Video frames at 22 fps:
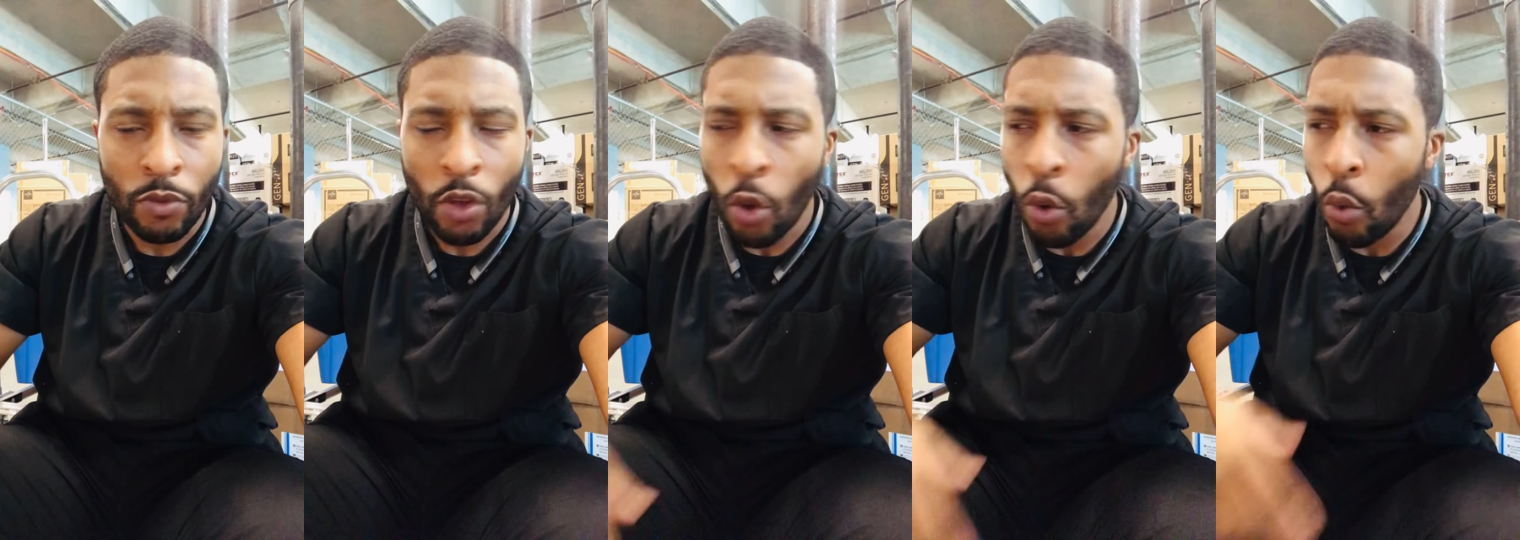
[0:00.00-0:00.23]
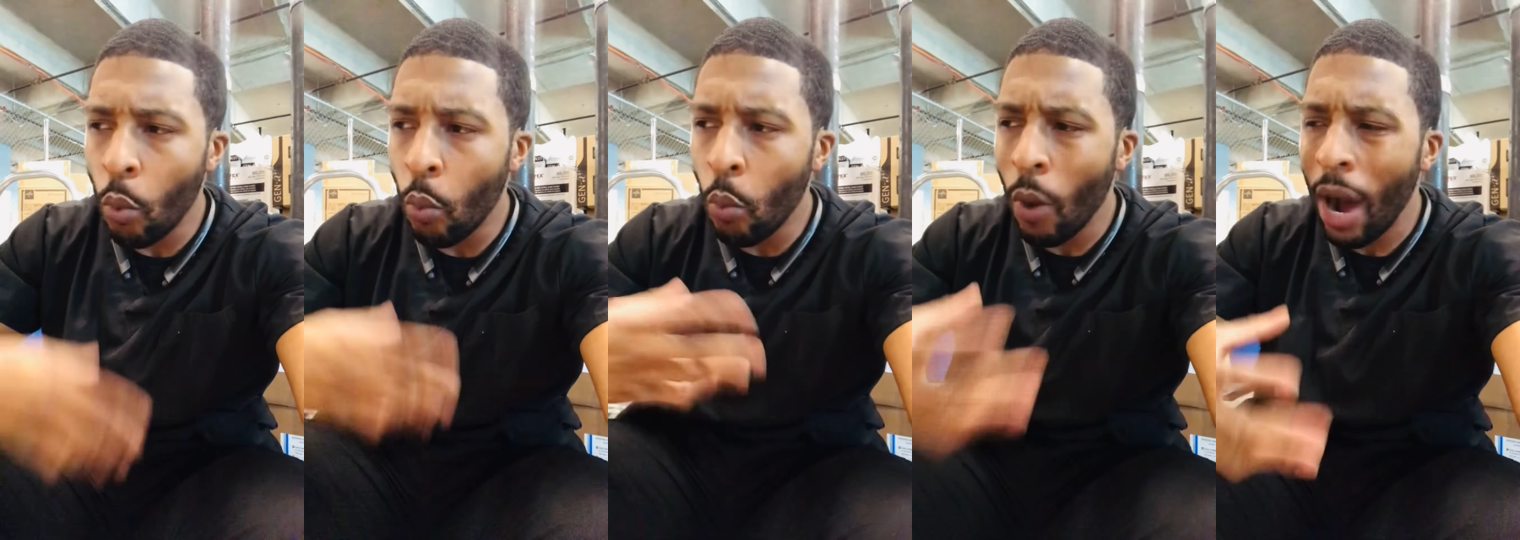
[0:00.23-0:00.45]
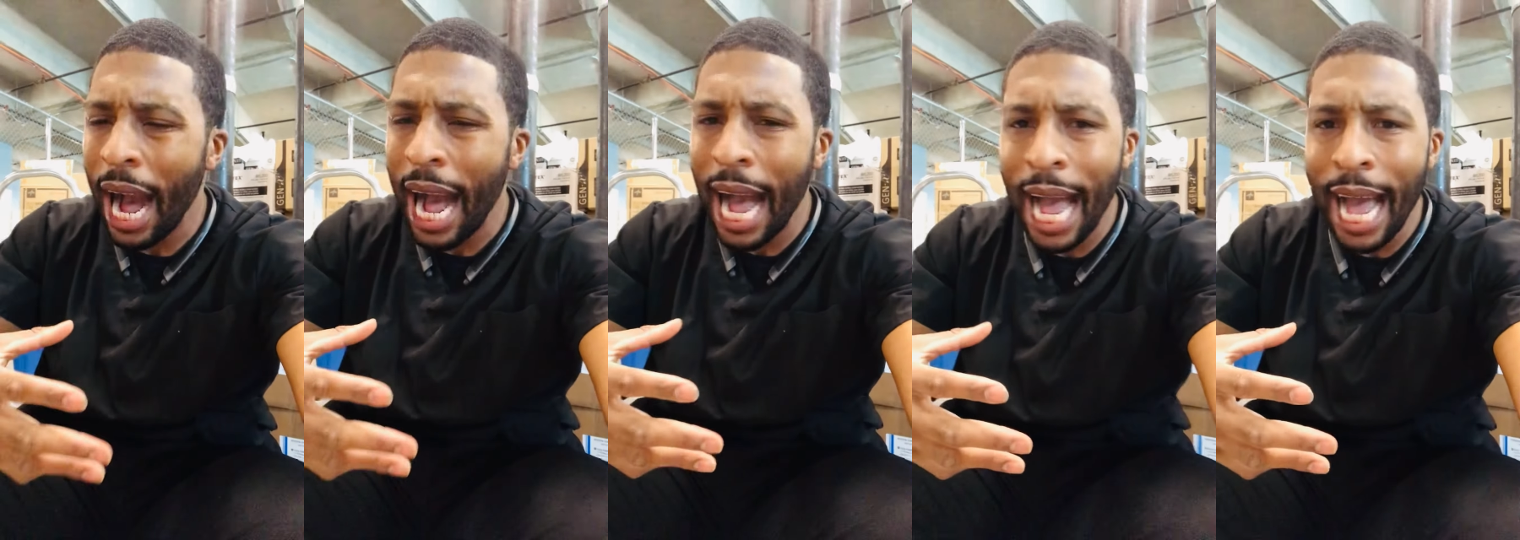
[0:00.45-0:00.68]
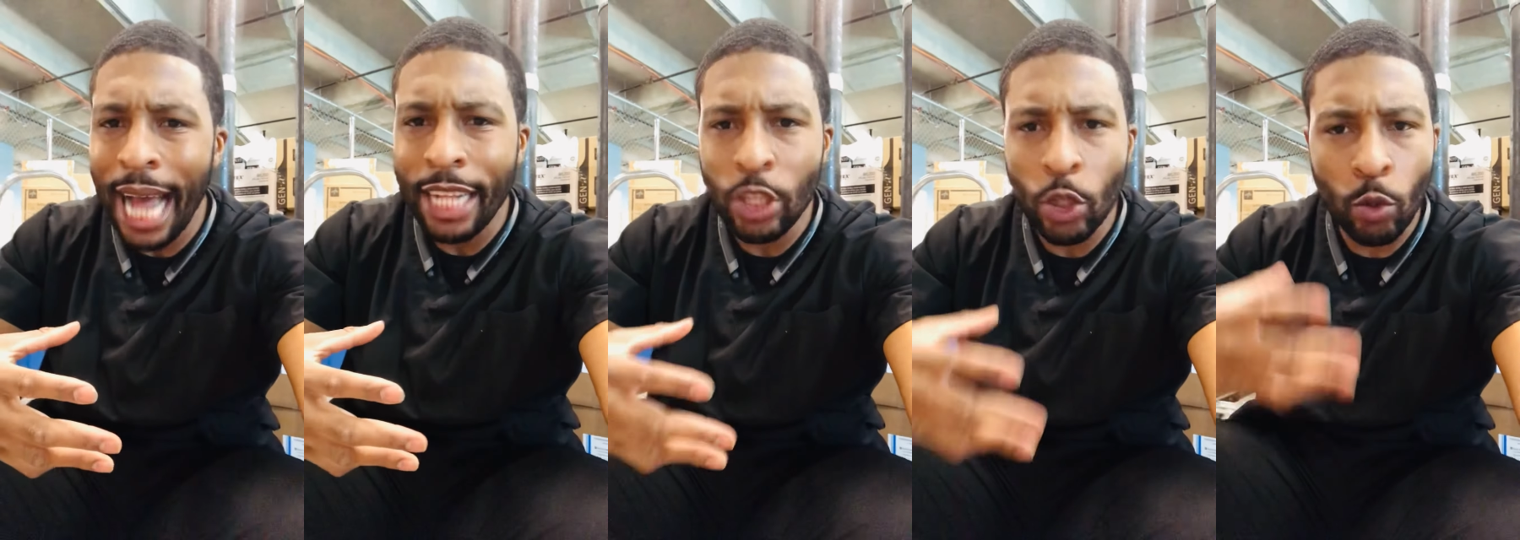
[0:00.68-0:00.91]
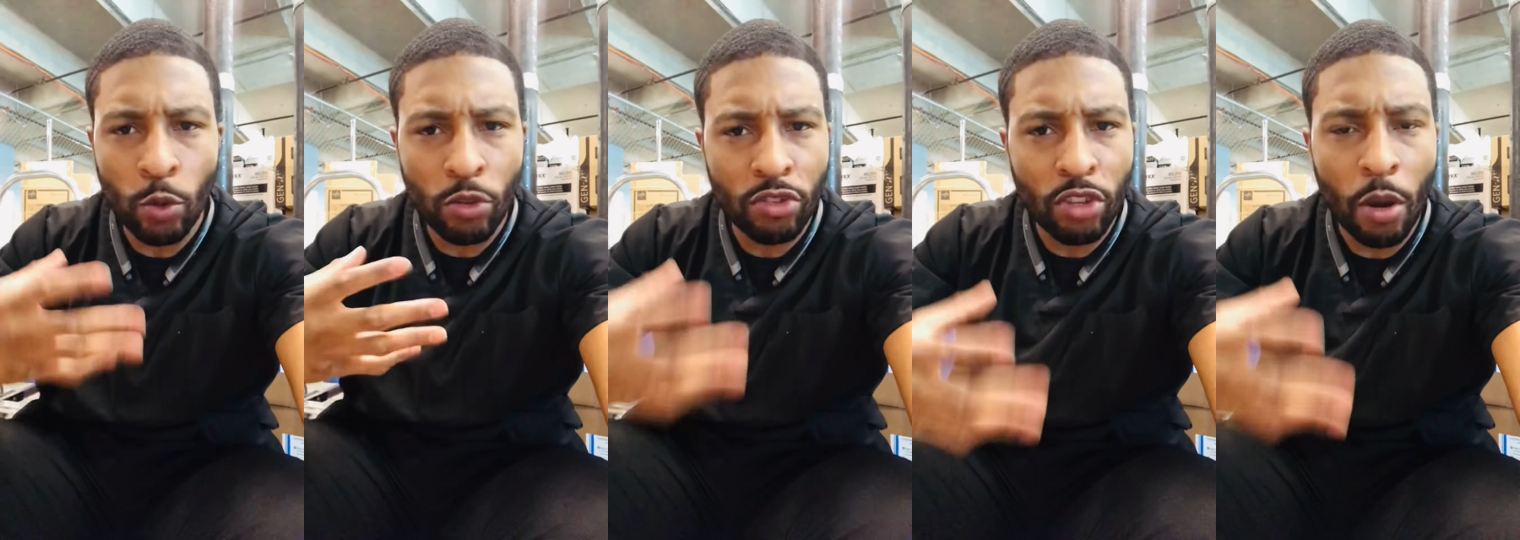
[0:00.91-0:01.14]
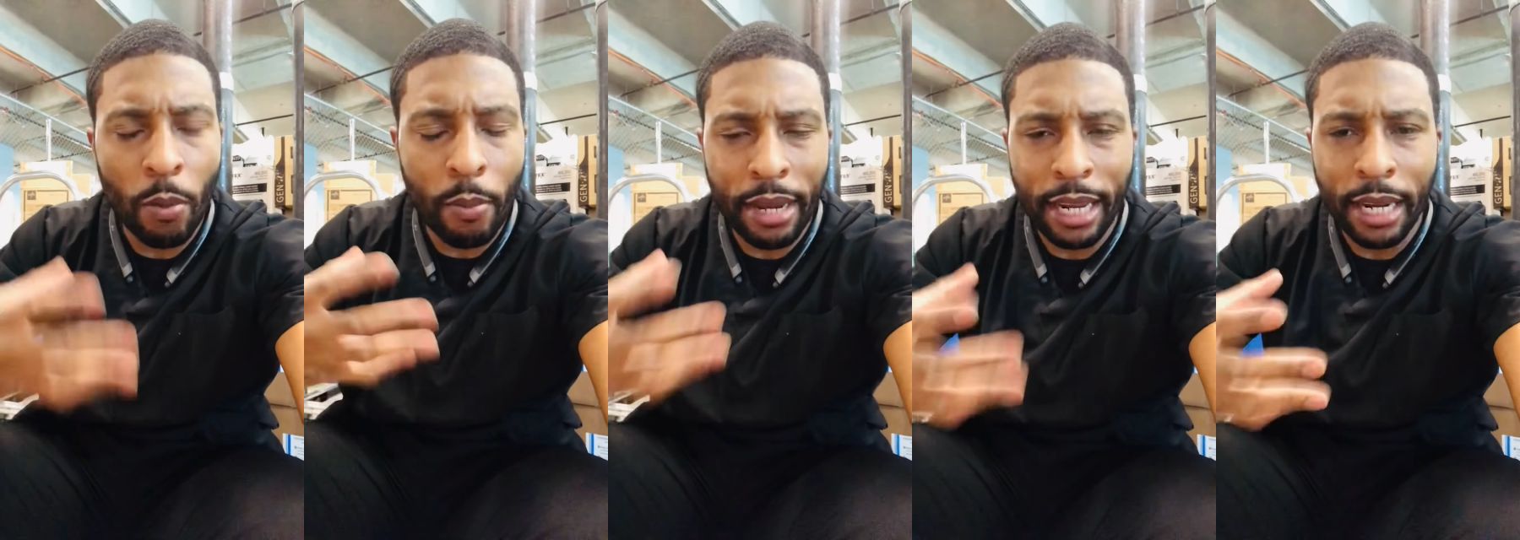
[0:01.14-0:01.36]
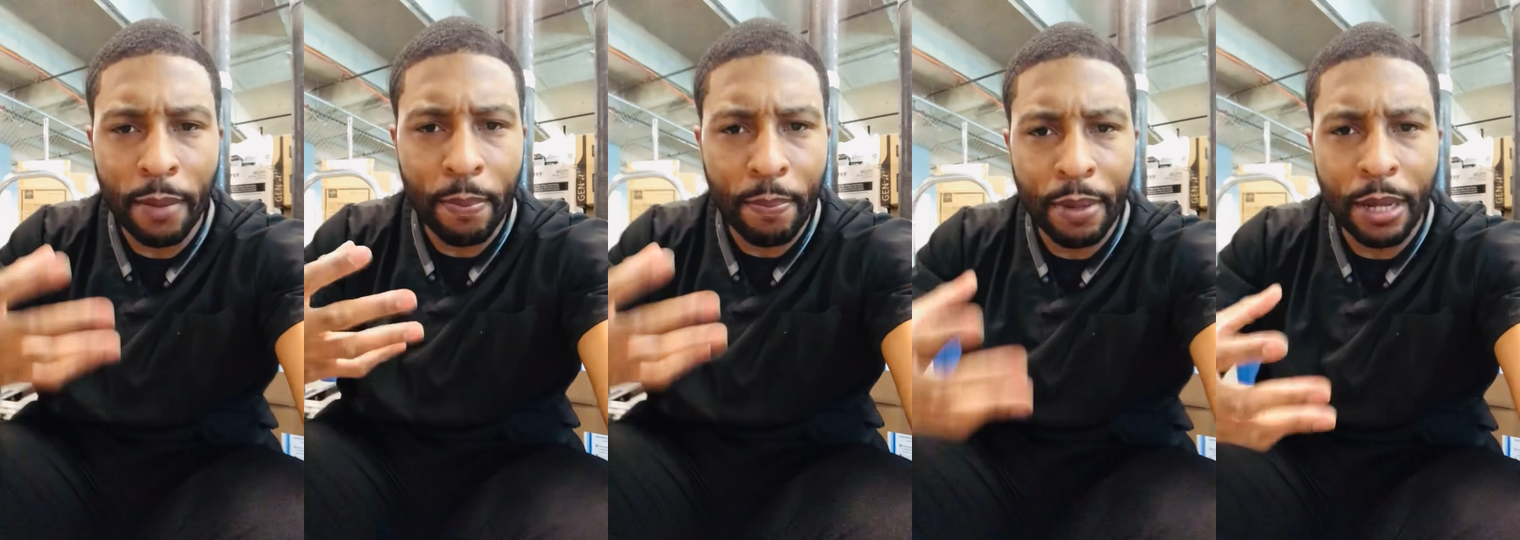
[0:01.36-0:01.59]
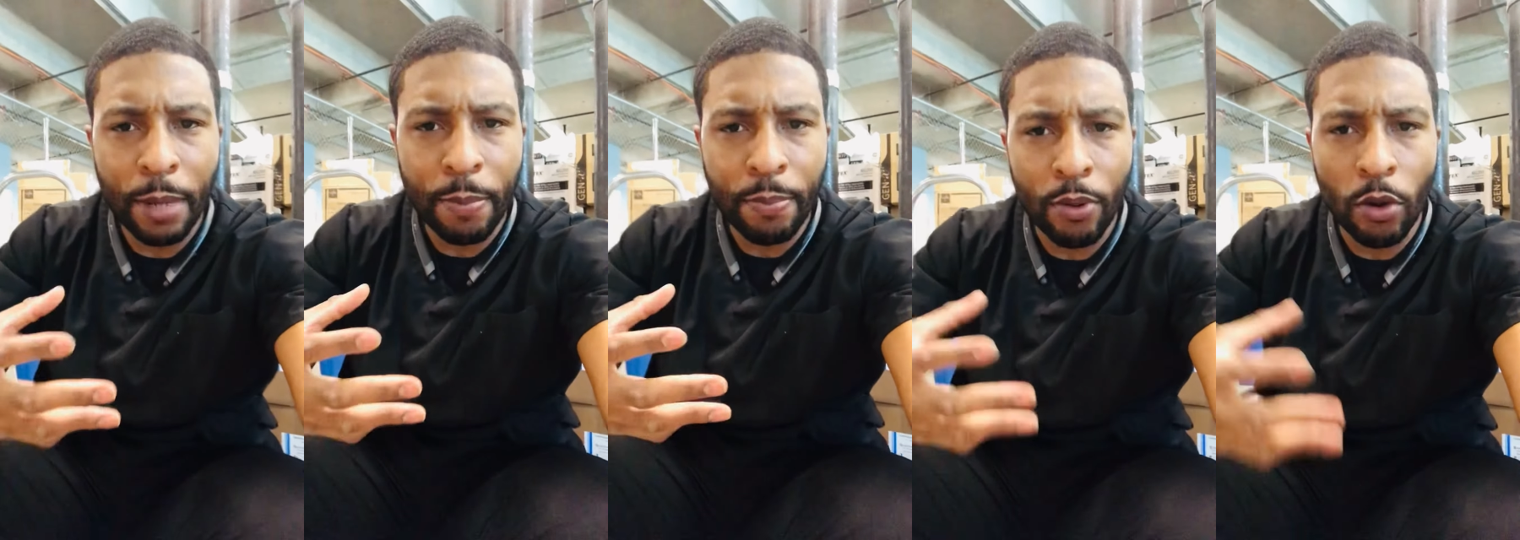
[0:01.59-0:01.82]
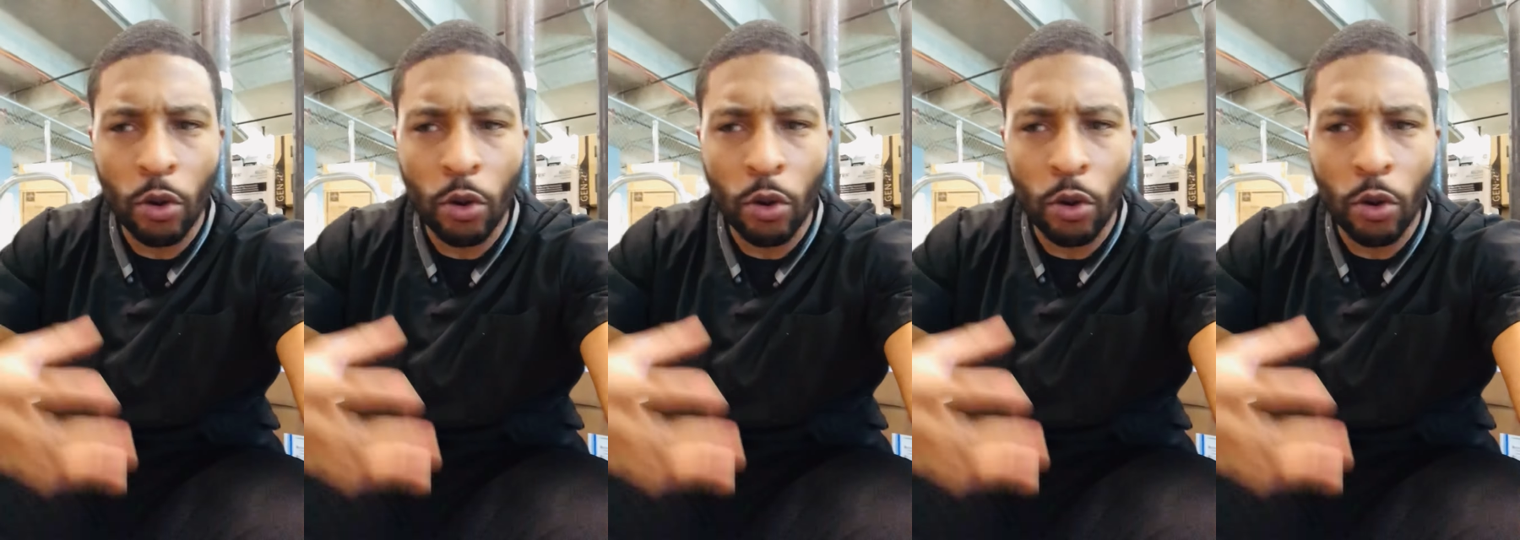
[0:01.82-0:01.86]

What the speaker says: Why do so many people